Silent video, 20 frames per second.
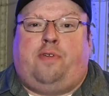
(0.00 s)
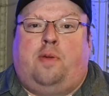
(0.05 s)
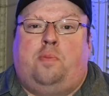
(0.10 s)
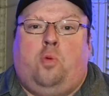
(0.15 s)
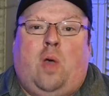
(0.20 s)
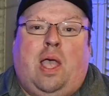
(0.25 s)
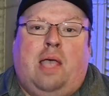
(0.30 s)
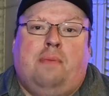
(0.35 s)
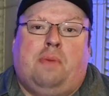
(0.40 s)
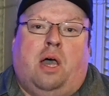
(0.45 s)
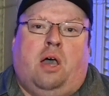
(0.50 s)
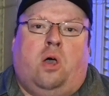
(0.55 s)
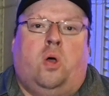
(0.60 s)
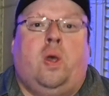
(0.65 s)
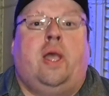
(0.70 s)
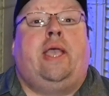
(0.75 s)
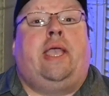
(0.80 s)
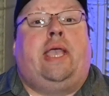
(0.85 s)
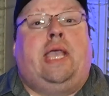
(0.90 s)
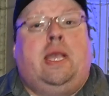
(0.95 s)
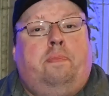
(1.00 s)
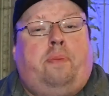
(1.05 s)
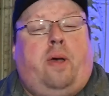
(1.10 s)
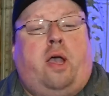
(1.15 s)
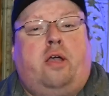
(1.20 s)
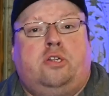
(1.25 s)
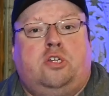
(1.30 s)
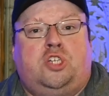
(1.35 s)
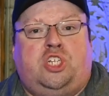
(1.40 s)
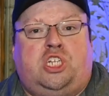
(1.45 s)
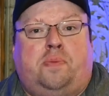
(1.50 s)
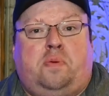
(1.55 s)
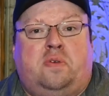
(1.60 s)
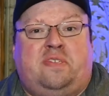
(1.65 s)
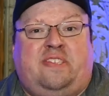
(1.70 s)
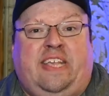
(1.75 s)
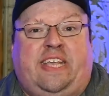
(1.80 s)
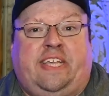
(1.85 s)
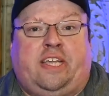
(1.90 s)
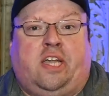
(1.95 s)
from Waymo in partnership
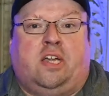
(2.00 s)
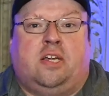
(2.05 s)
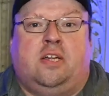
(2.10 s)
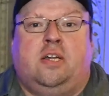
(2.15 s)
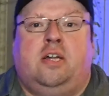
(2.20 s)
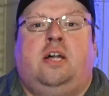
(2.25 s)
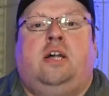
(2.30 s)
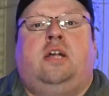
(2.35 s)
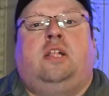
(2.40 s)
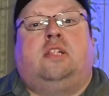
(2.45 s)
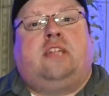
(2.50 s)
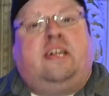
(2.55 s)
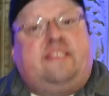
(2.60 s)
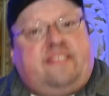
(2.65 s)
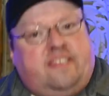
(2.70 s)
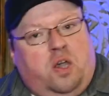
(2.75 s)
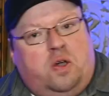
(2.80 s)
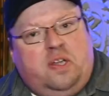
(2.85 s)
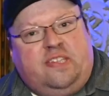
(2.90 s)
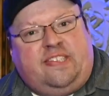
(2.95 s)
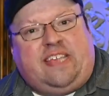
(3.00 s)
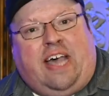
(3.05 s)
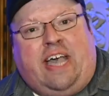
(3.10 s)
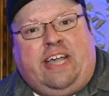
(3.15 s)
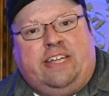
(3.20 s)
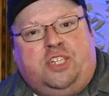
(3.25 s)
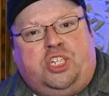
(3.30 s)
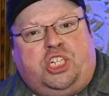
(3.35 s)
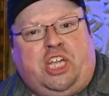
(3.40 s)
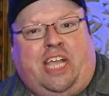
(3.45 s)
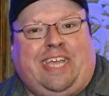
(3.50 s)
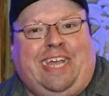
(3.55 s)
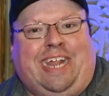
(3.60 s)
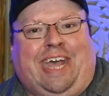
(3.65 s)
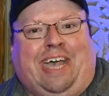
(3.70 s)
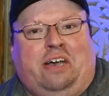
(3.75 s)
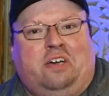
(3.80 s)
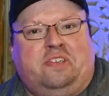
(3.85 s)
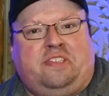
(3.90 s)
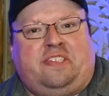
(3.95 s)
with Zeekr. Let's go inside and check it
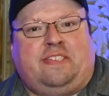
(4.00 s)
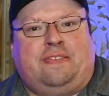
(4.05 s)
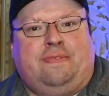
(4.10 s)
out.